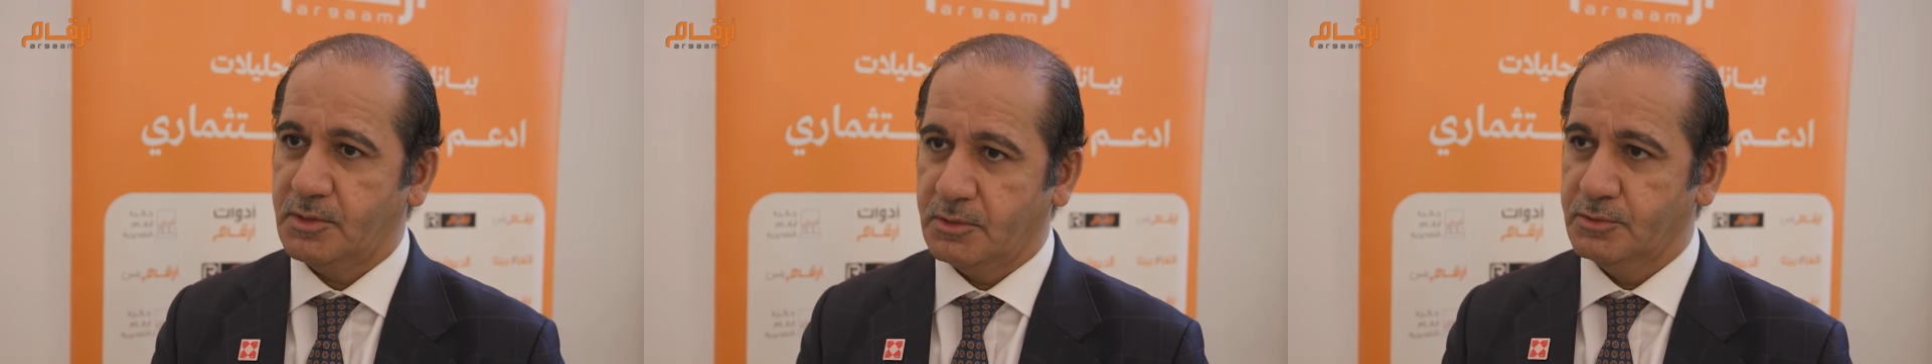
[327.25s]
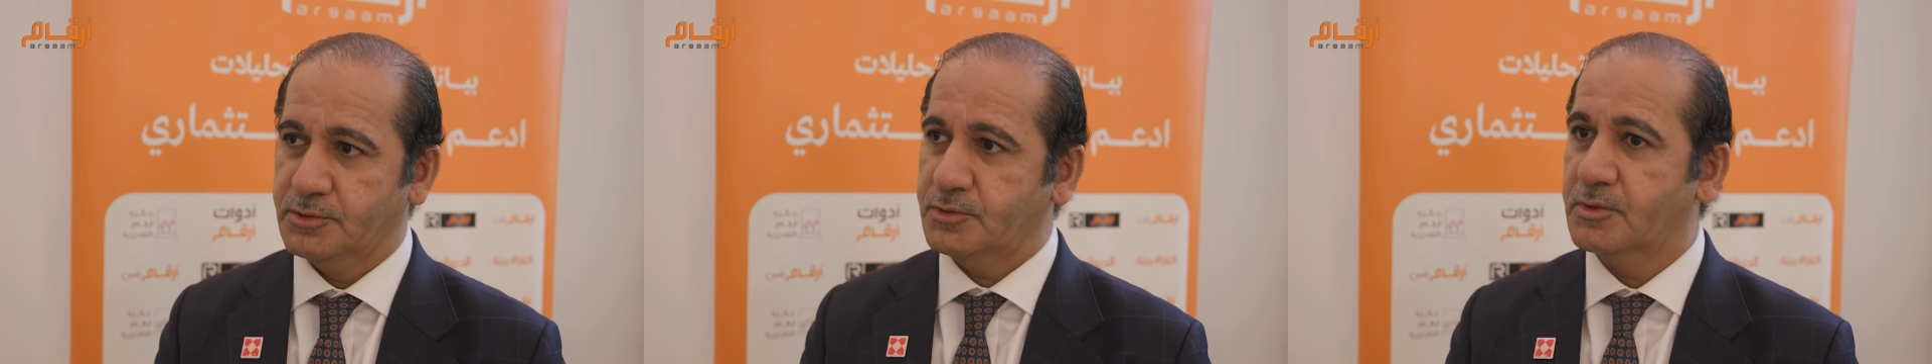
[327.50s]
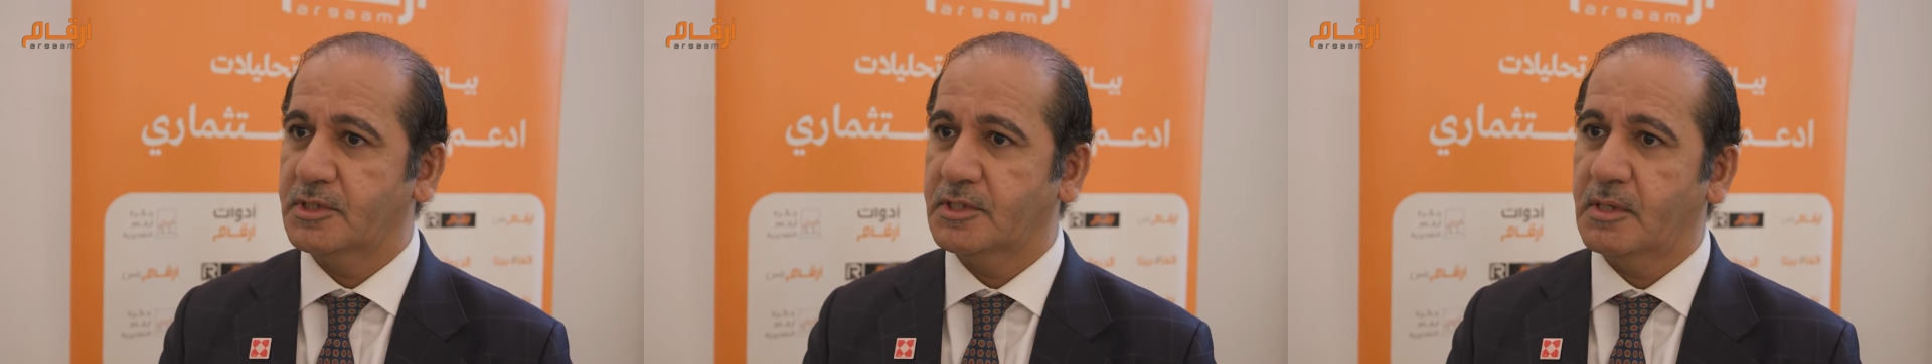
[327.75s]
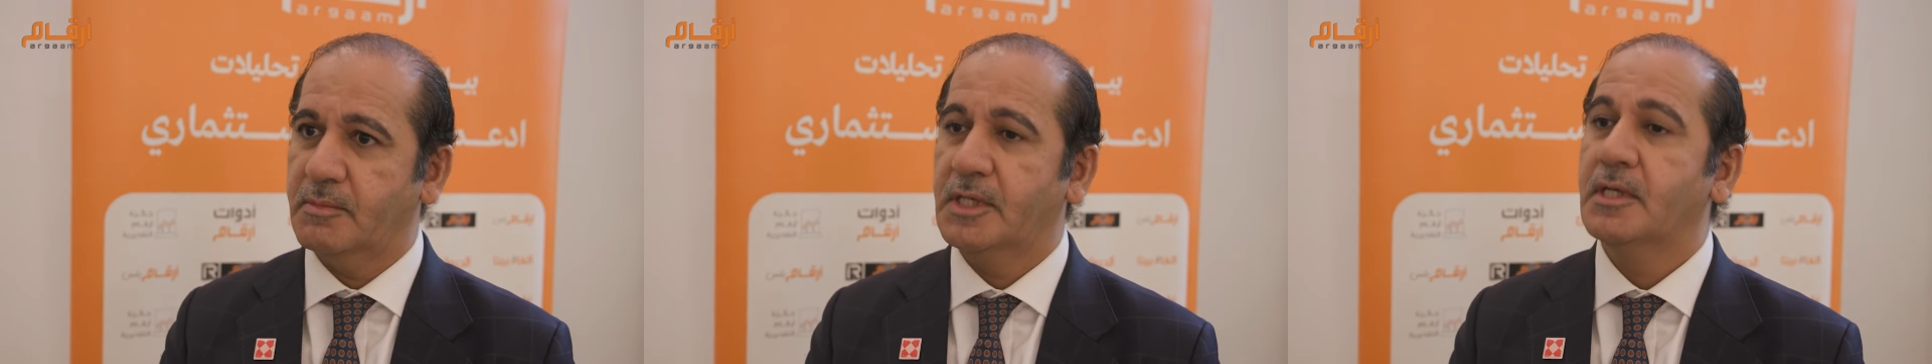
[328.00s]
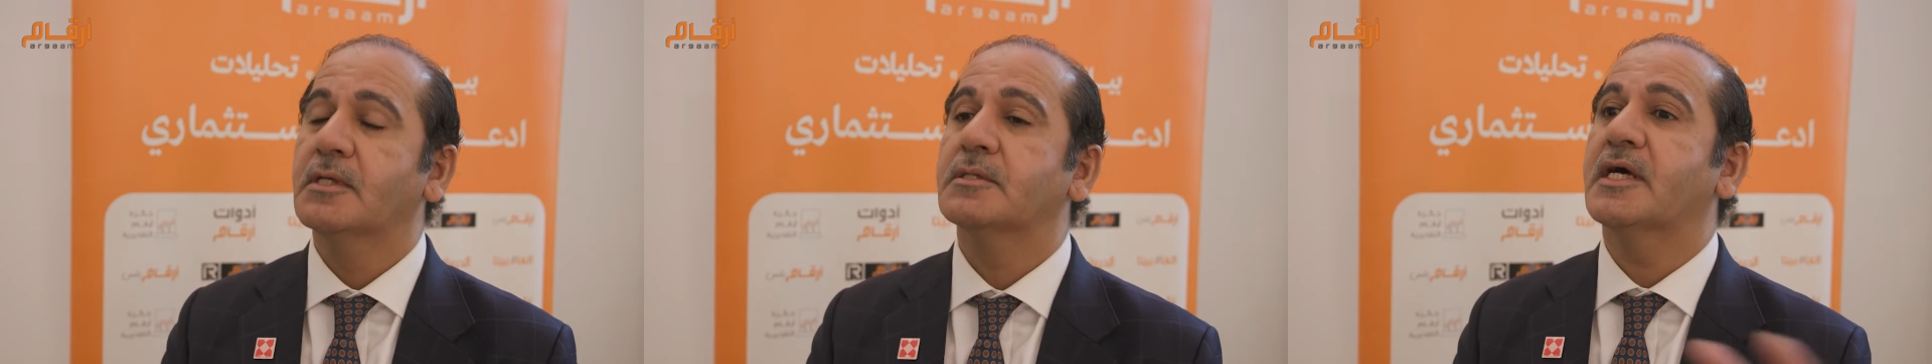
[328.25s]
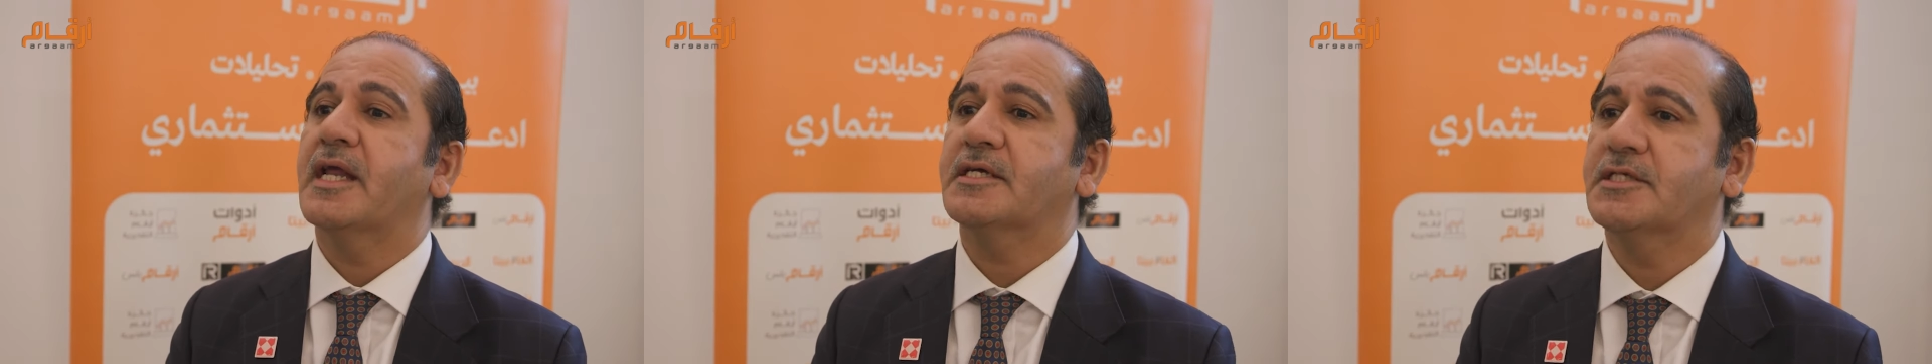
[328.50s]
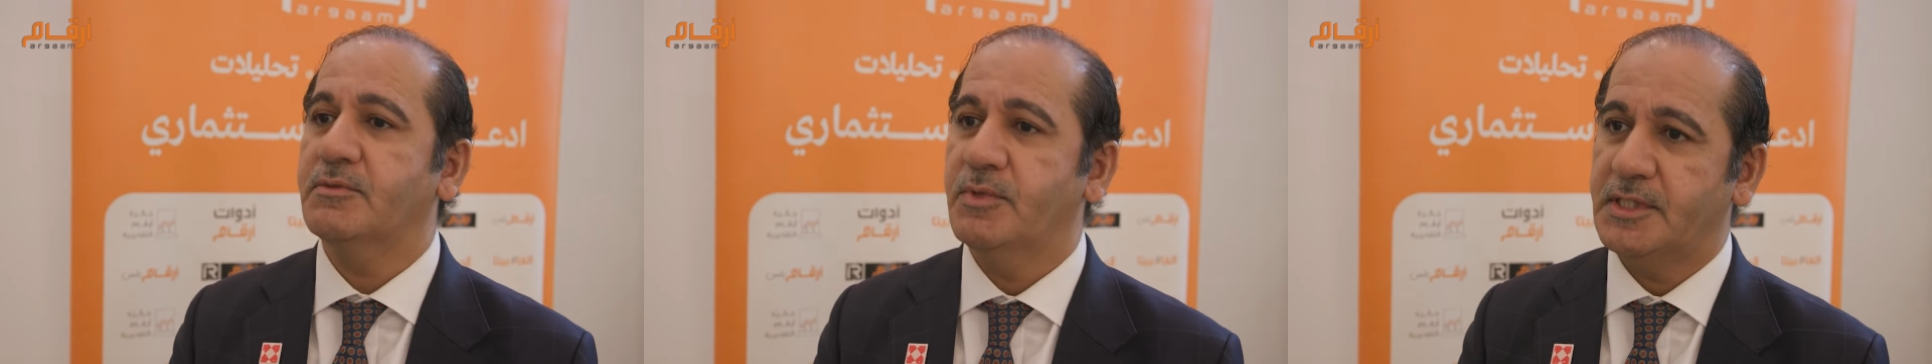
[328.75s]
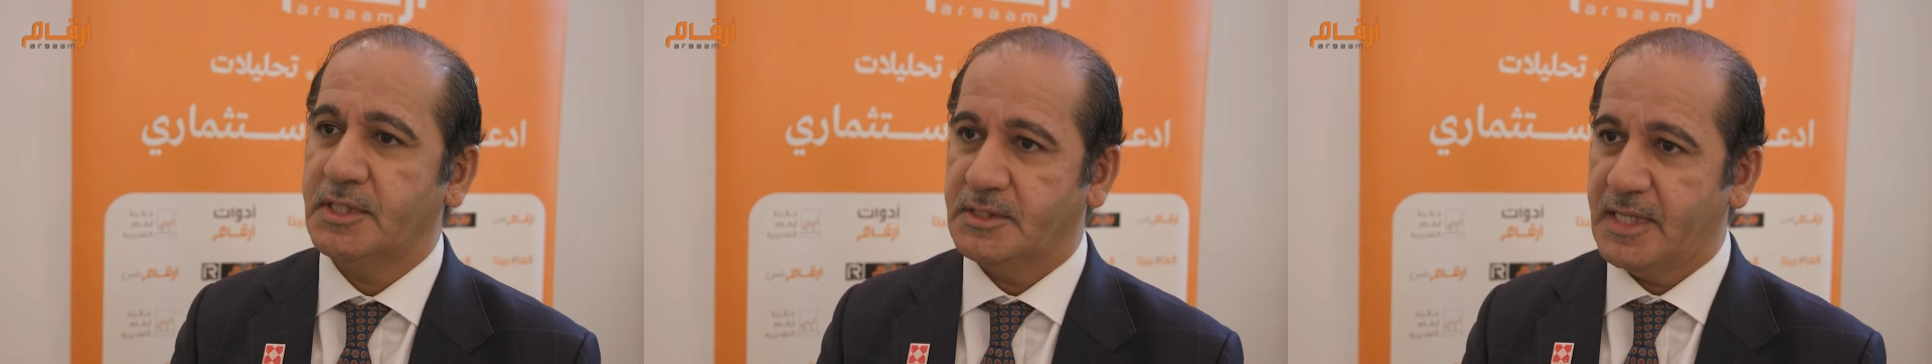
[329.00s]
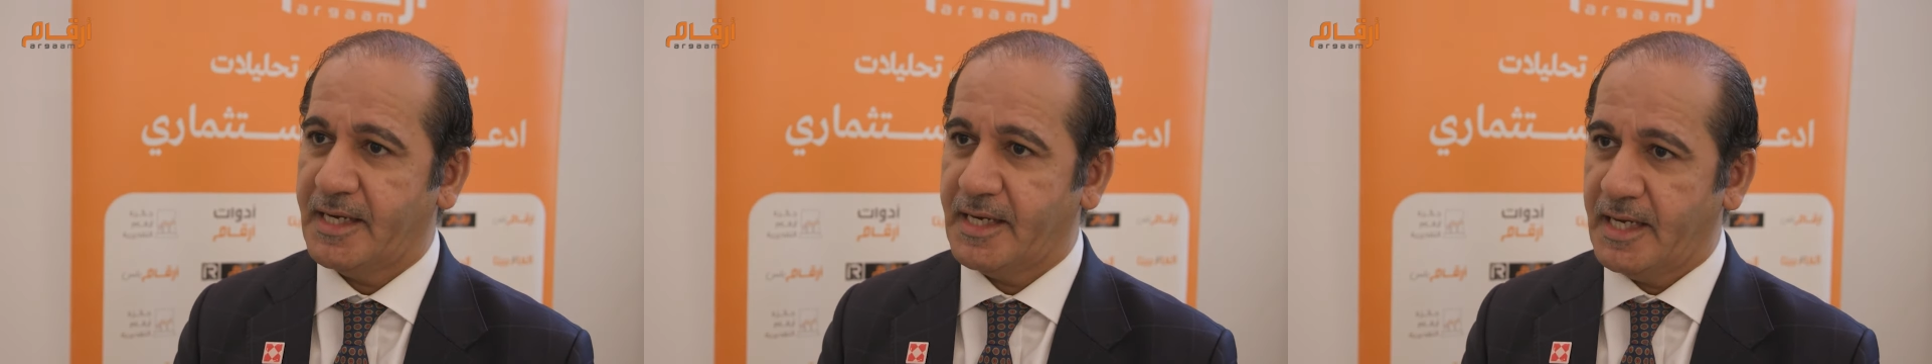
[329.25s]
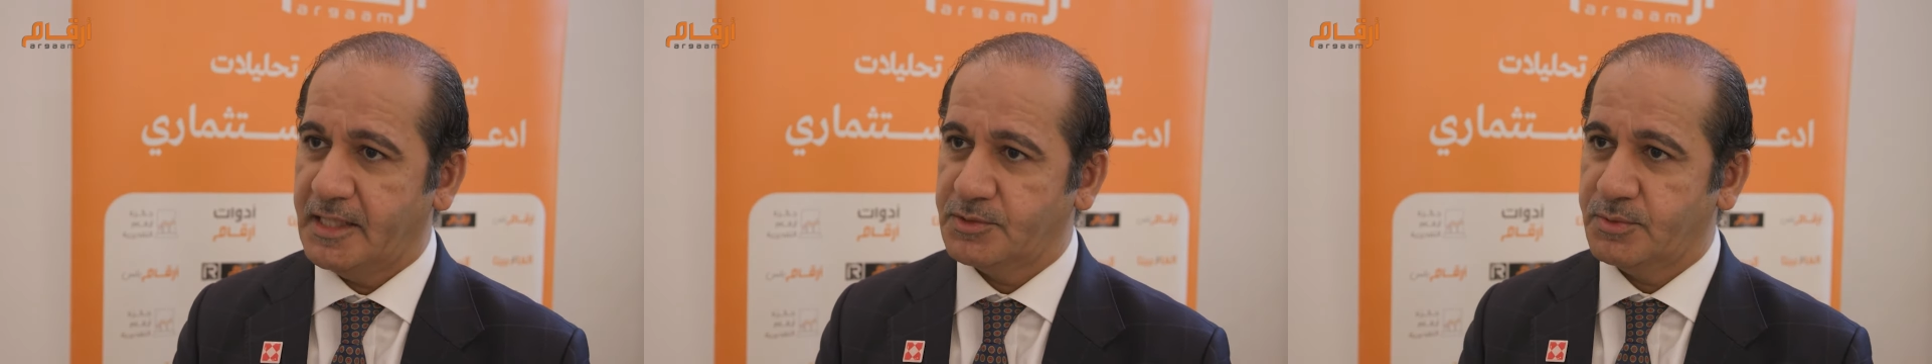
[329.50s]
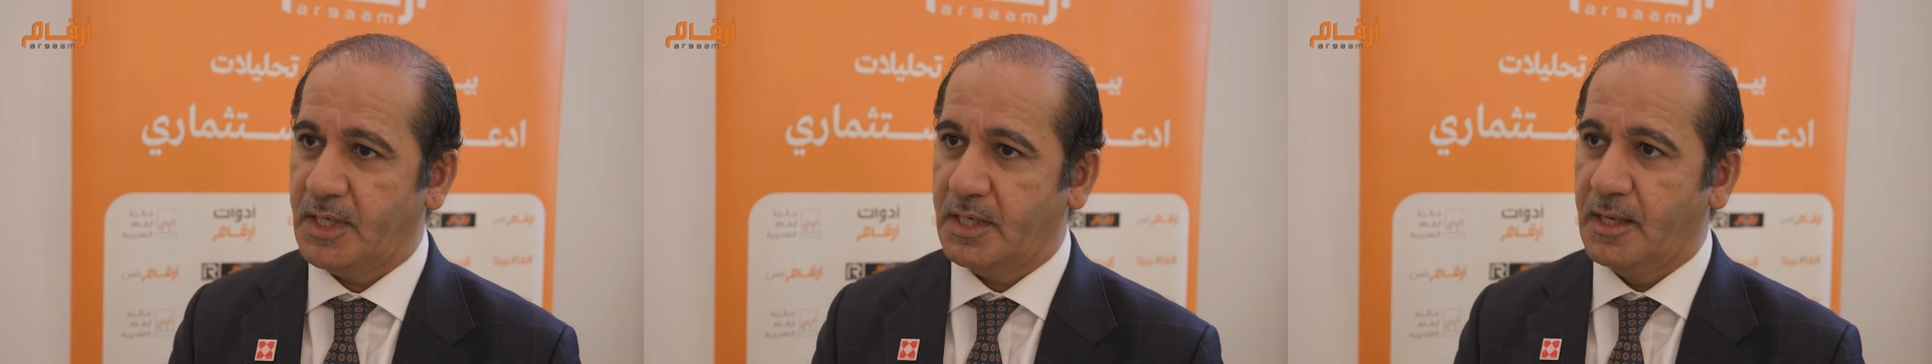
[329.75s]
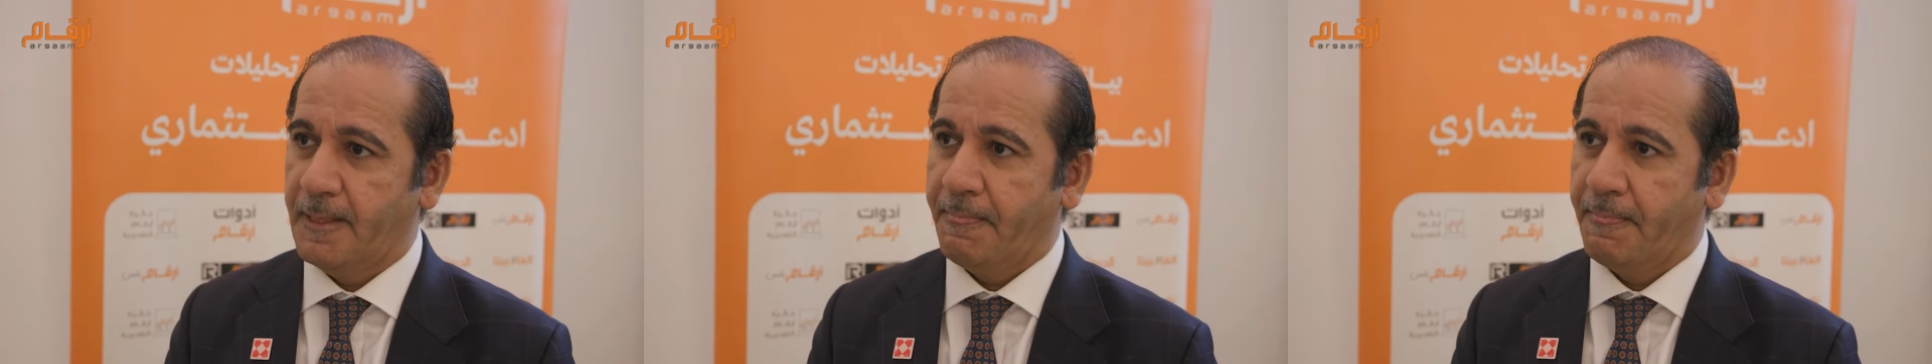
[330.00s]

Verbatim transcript: cruise tourism, they're activating that as well.